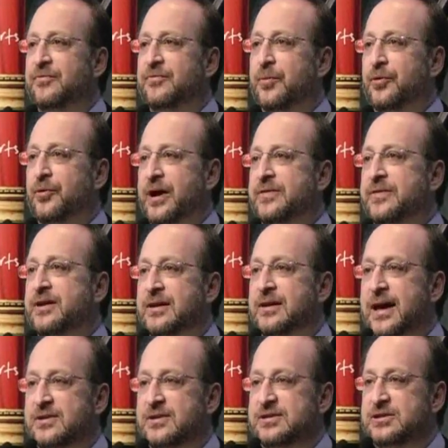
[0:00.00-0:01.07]
of the brain that
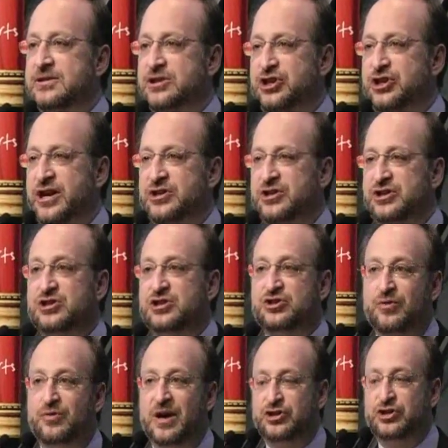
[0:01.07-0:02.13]
allows it to change its
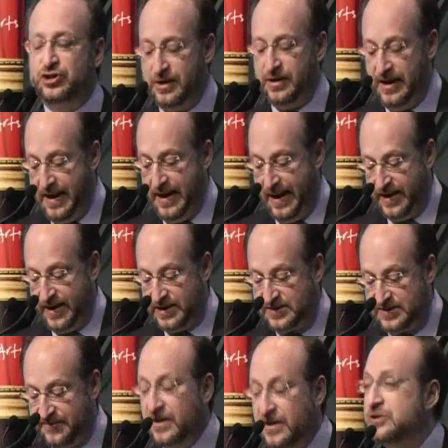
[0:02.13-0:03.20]
structure and
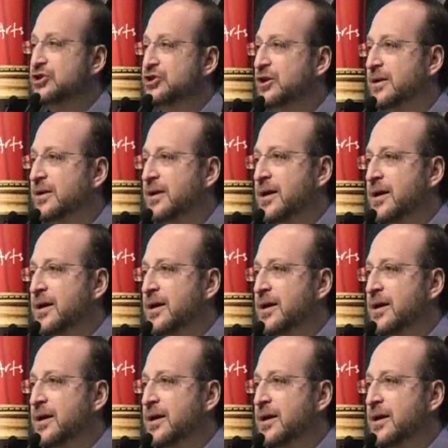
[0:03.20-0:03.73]
its function.